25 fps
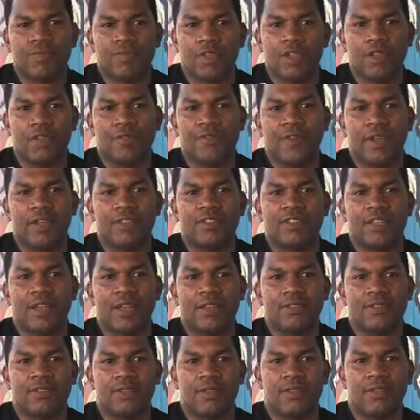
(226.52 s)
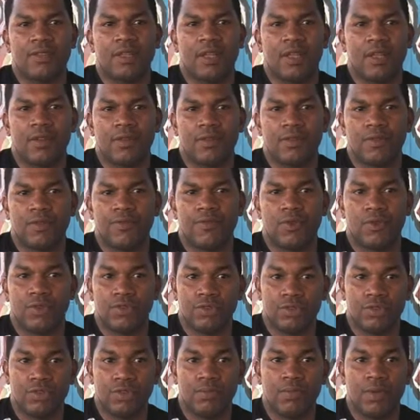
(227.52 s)
It's fantastic that
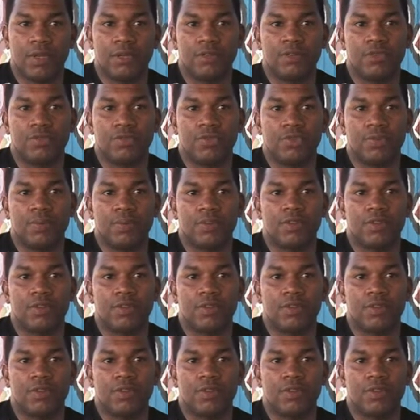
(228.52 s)
Fortescue Metals Group